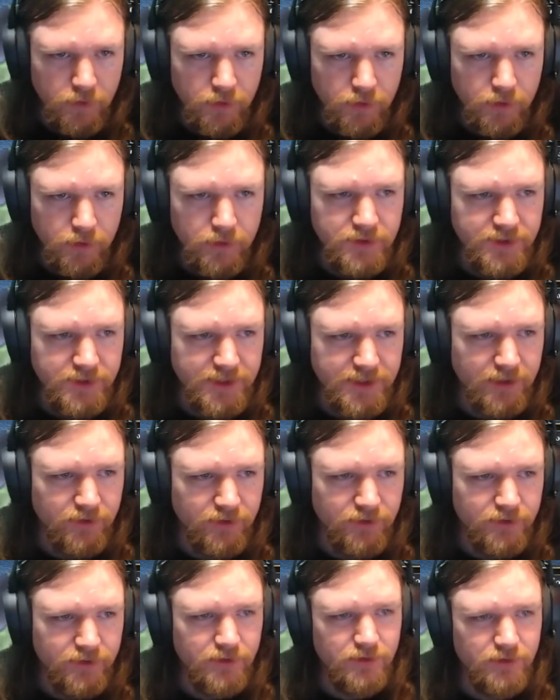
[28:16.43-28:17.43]

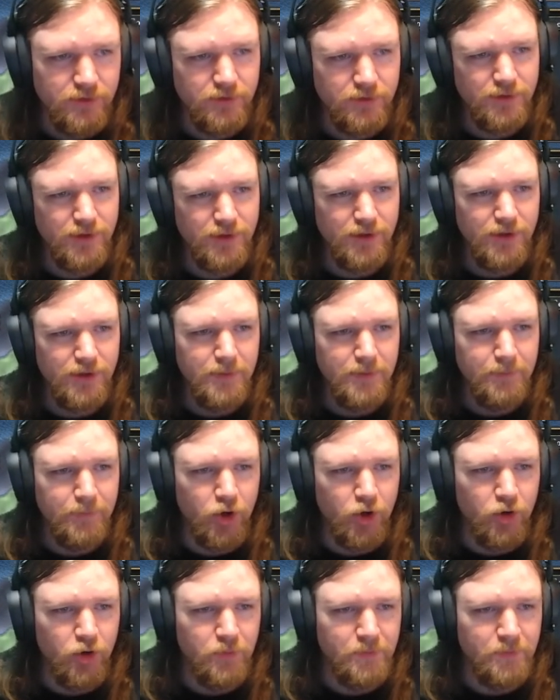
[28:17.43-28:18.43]
Standard.
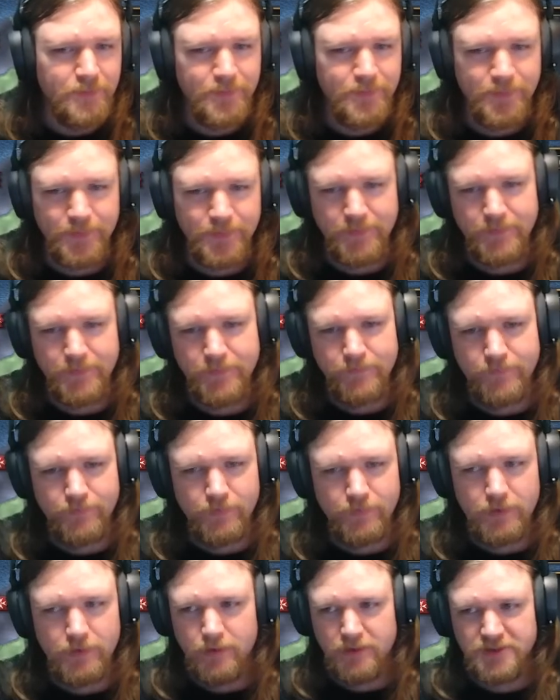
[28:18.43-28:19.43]
Boom!
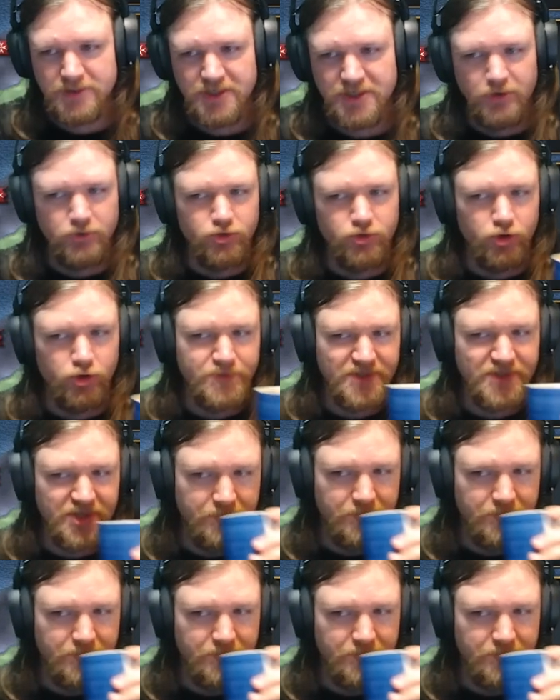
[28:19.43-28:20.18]
Let's get your troops in.